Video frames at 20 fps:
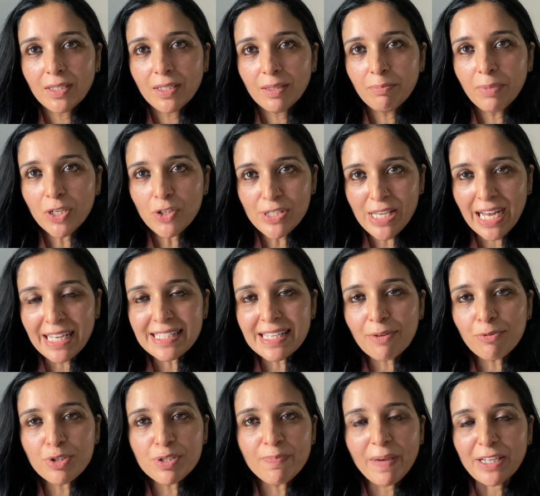because as I
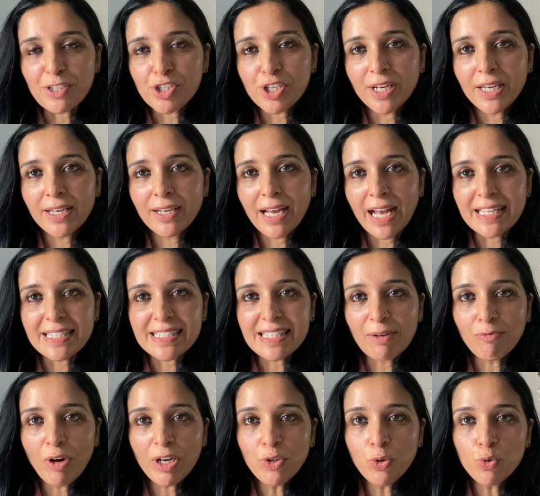was mentioning, as
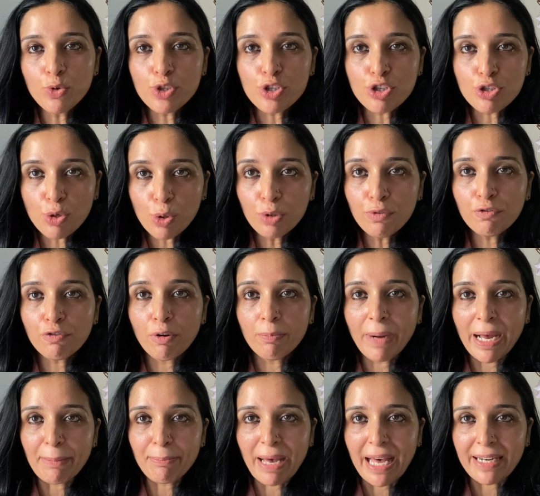someone who stood for
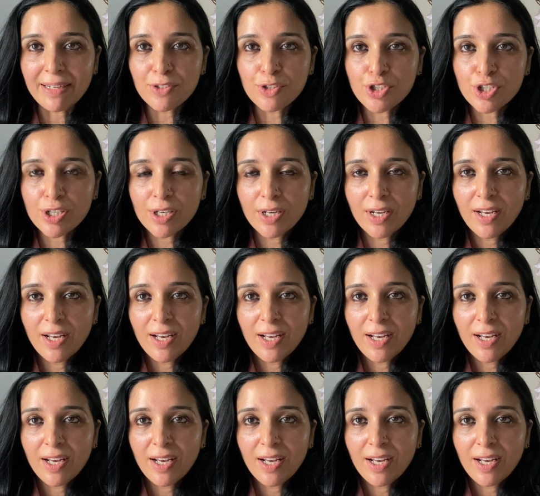my marriage,